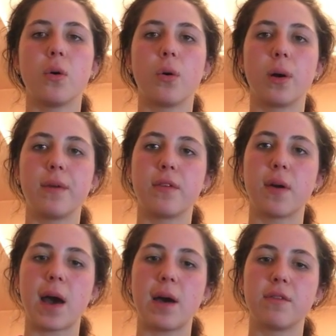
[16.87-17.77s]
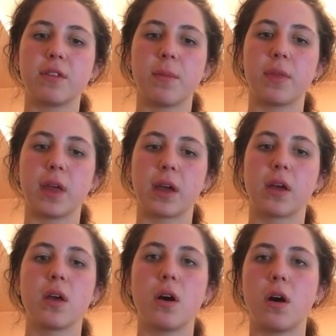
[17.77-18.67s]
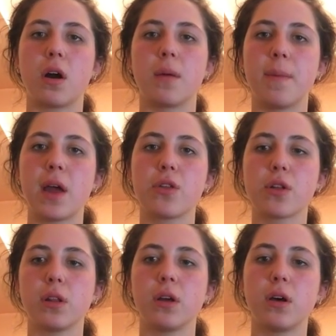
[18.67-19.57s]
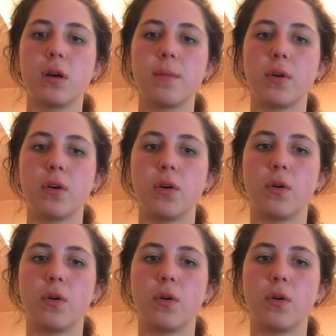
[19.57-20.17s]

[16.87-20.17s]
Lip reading: or if you have something on a pendulum,